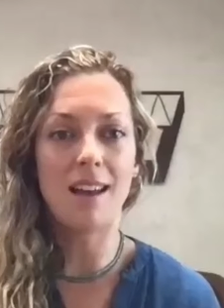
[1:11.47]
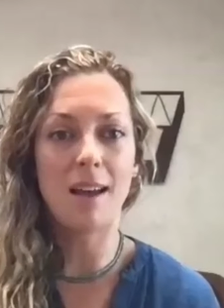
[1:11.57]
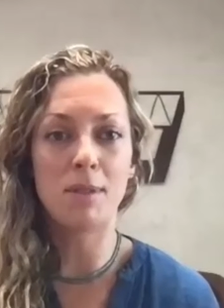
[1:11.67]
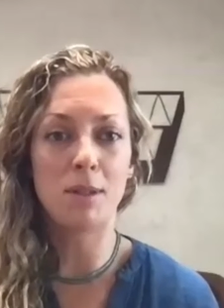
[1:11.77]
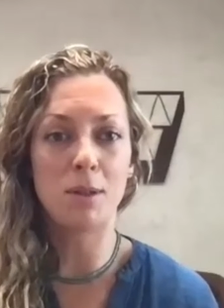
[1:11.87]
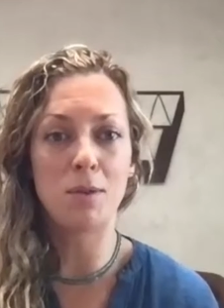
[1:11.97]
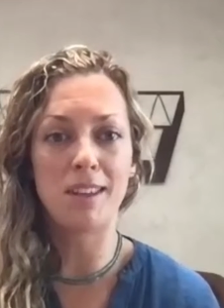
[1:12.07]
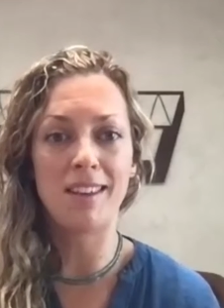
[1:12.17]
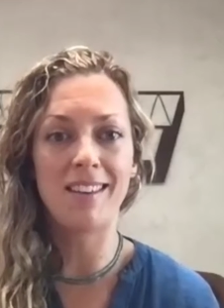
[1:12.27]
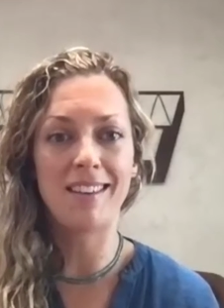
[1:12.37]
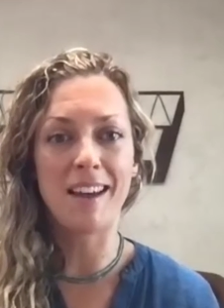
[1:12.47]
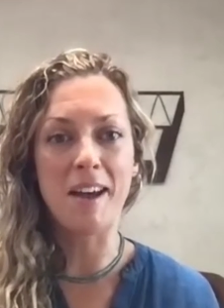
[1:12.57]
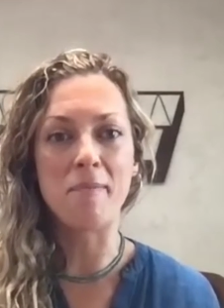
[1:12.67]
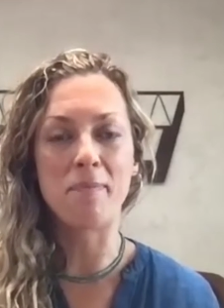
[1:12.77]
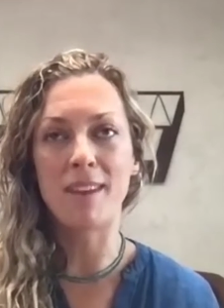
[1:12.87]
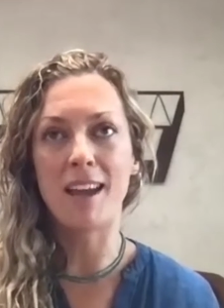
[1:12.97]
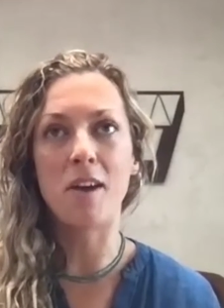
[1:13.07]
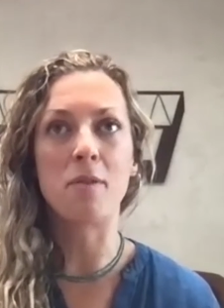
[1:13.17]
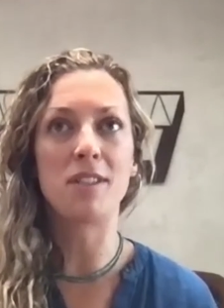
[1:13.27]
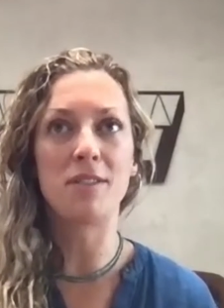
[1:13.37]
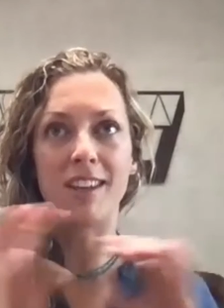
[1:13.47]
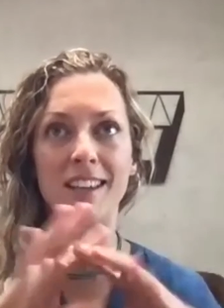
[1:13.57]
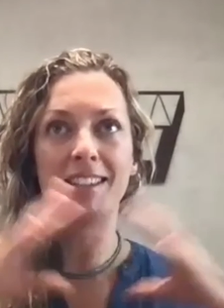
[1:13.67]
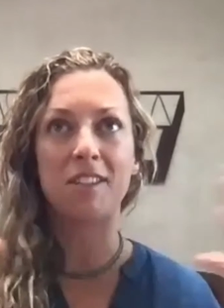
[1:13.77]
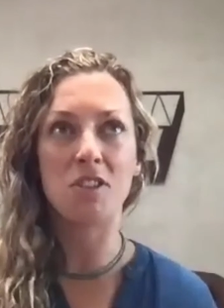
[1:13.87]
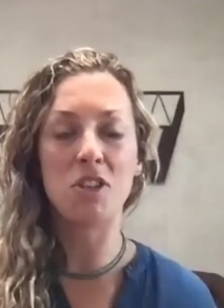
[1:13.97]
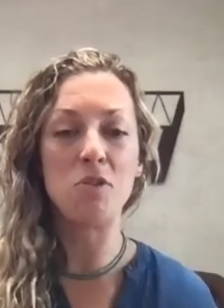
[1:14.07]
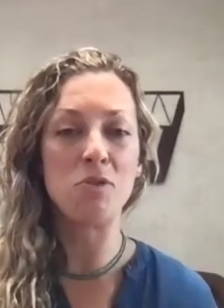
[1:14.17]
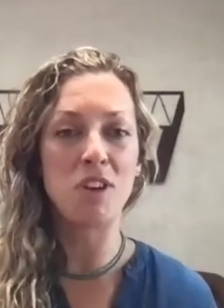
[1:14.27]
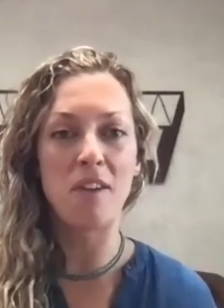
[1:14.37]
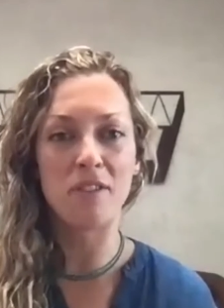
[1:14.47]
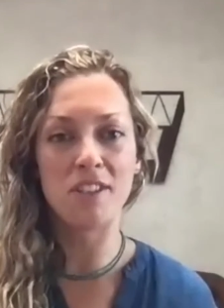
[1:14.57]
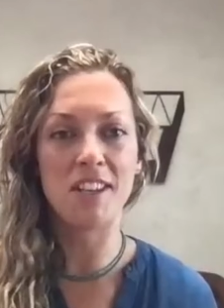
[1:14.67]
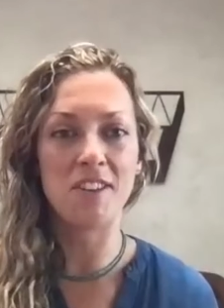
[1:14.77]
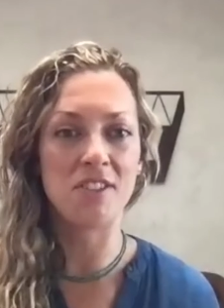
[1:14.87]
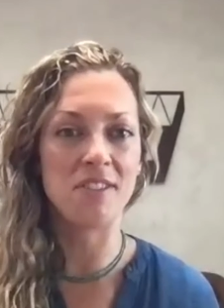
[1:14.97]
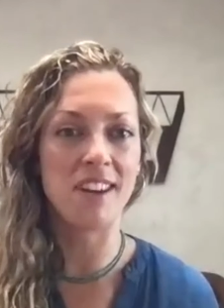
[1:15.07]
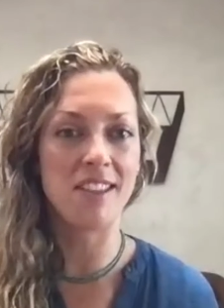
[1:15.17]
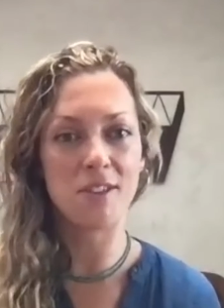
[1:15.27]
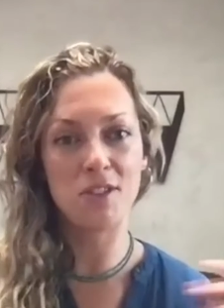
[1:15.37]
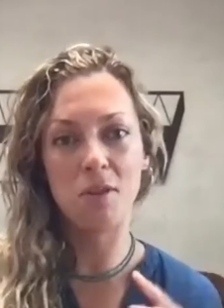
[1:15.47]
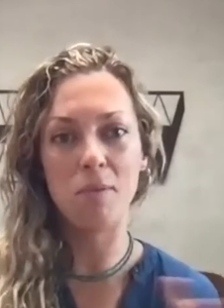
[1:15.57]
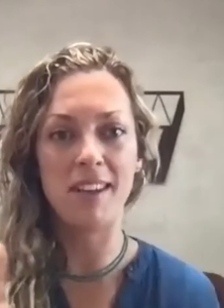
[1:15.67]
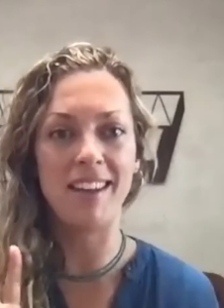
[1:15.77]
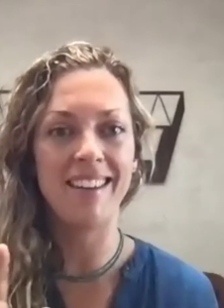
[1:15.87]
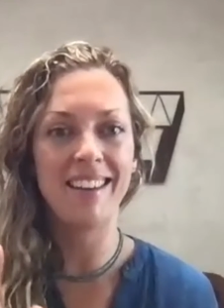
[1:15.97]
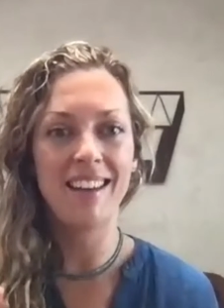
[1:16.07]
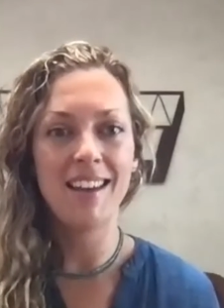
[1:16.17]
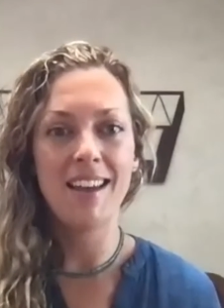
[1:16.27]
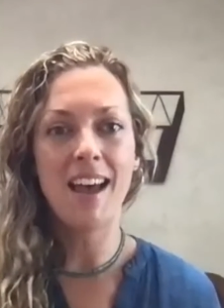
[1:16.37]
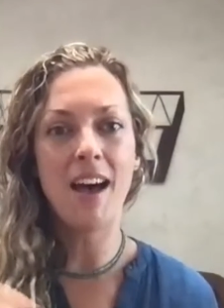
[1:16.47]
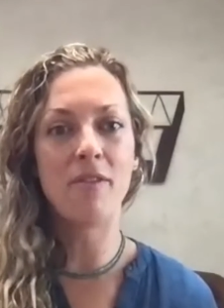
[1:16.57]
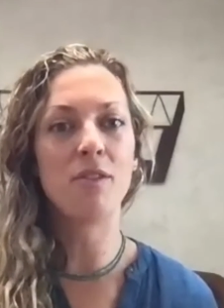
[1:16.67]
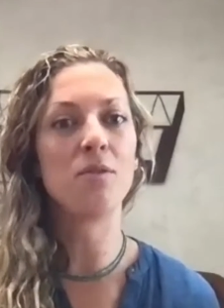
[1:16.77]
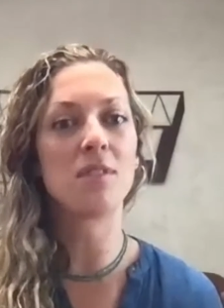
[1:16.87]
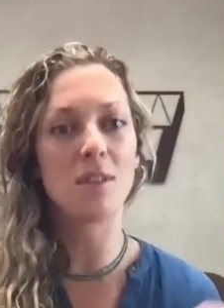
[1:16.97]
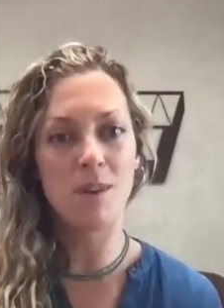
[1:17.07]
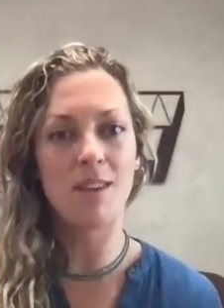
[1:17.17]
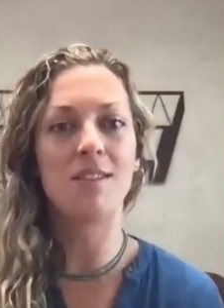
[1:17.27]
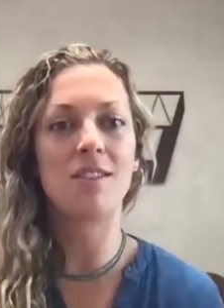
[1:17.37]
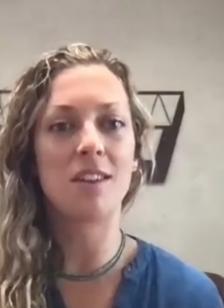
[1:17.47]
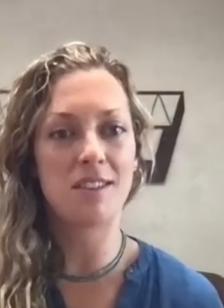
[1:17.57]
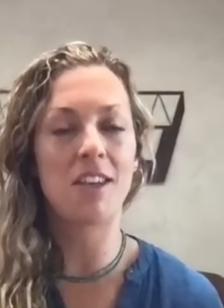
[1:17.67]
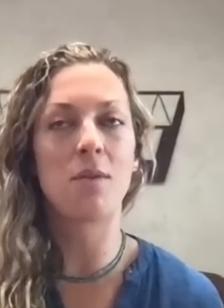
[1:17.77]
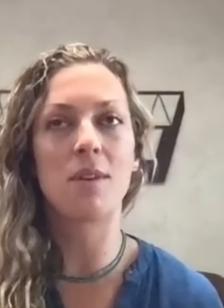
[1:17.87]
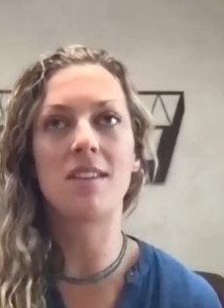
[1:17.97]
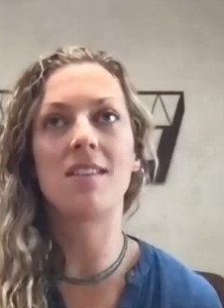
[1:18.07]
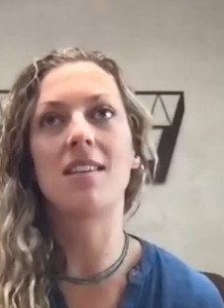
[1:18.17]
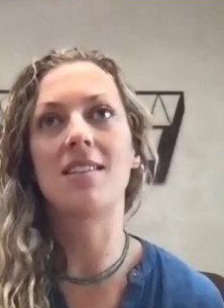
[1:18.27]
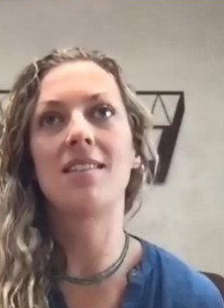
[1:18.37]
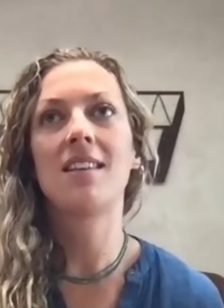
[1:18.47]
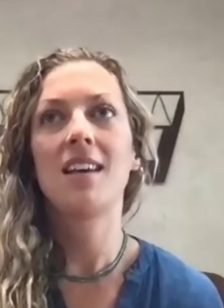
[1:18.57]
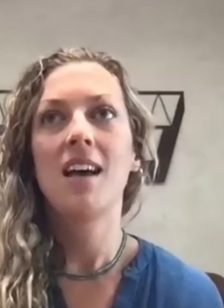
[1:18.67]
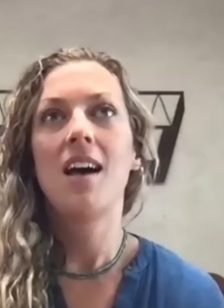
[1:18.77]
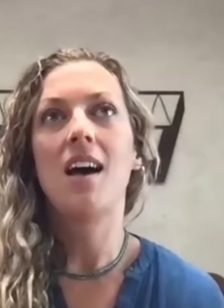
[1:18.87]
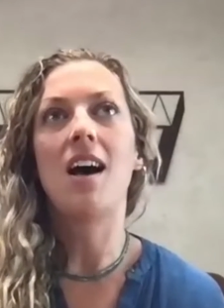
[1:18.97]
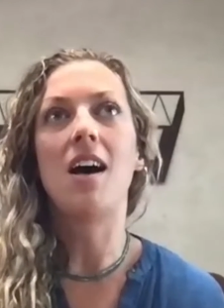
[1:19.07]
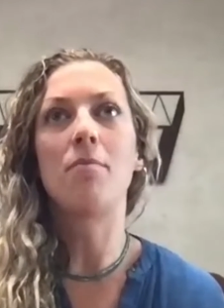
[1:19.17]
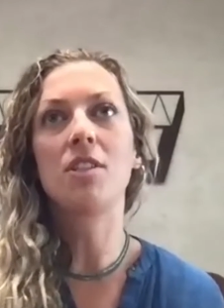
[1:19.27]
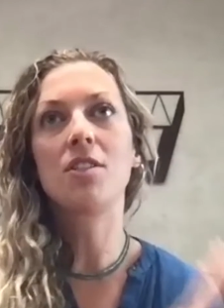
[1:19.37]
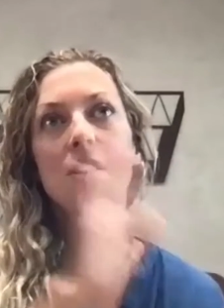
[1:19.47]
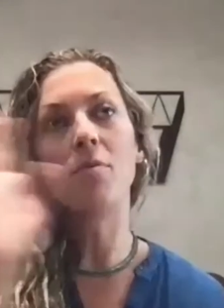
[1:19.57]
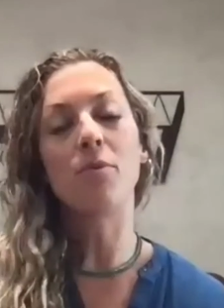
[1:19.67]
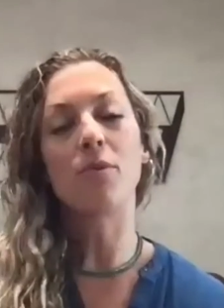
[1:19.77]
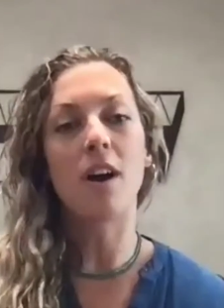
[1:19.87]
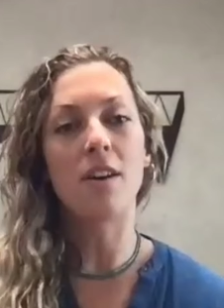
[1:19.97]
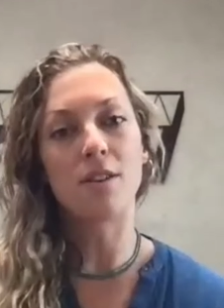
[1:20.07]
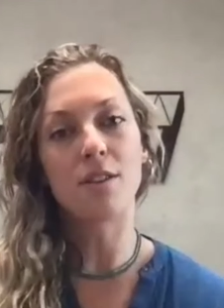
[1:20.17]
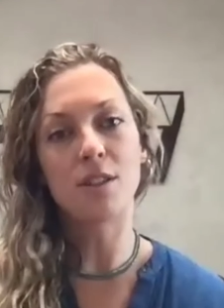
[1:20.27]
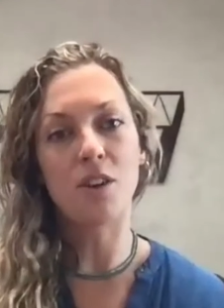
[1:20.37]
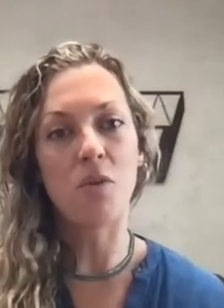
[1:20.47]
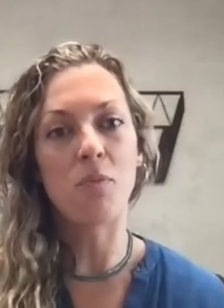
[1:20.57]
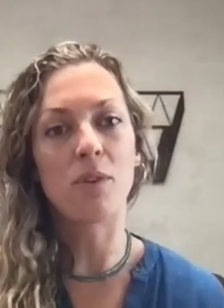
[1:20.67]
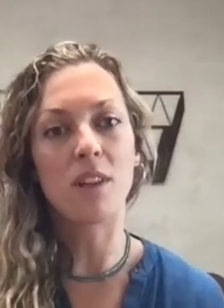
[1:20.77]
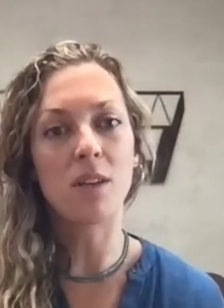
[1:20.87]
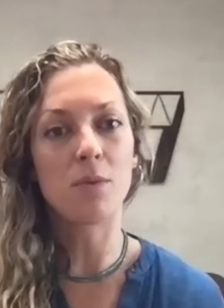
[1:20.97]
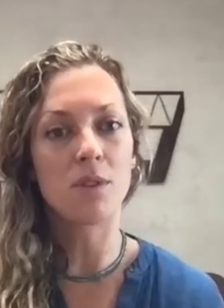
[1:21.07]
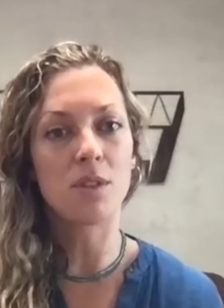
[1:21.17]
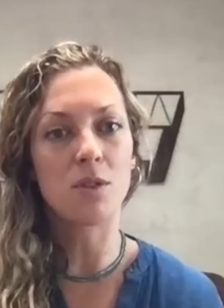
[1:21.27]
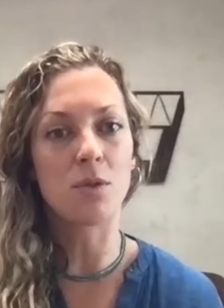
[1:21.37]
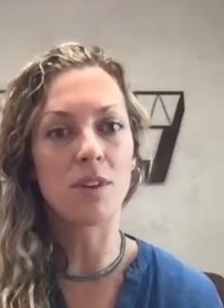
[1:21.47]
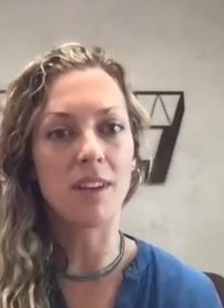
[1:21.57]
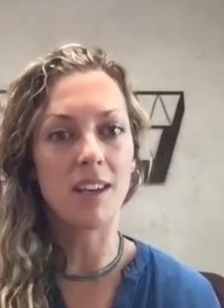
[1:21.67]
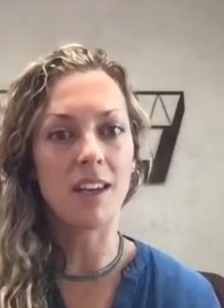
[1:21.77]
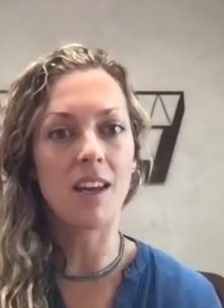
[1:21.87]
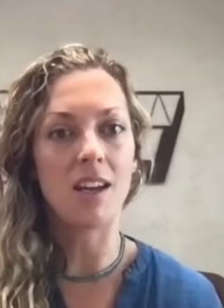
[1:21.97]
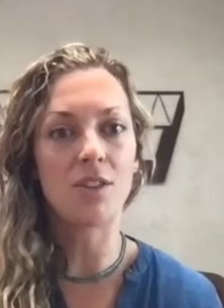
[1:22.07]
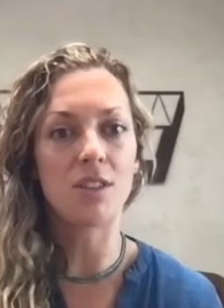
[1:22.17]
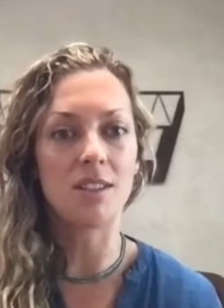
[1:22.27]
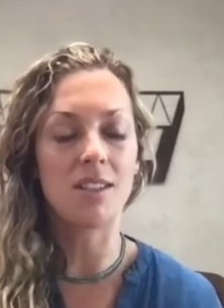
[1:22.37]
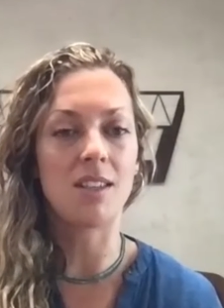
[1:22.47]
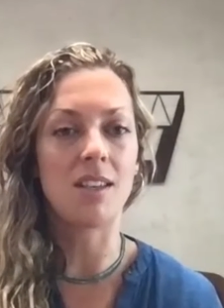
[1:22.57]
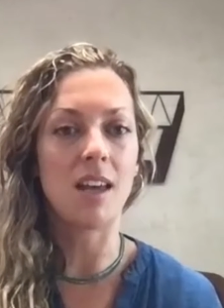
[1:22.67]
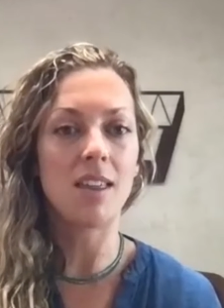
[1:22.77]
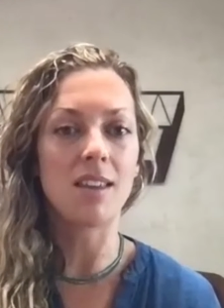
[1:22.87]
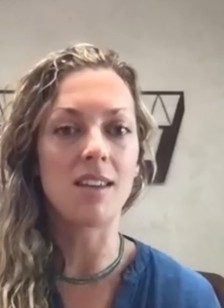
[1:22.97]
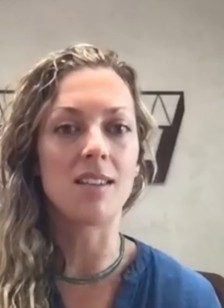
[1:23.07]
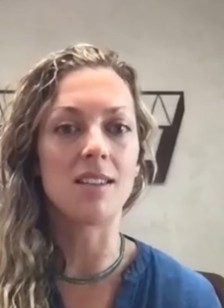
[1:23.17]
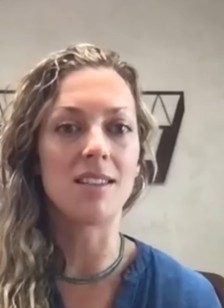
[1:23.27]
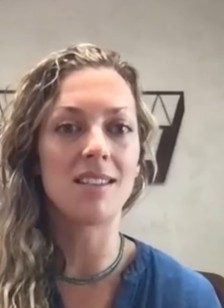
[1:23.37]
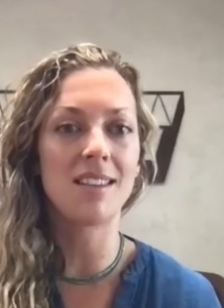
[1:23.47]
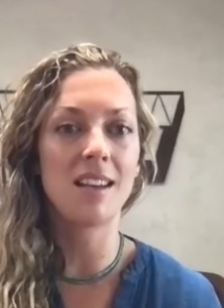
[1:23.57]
absolutely. I always feel like it's such a huge conversation, right? There's so many avenues that we can start to go into this. Just on a broader scope, really restoring connection to death is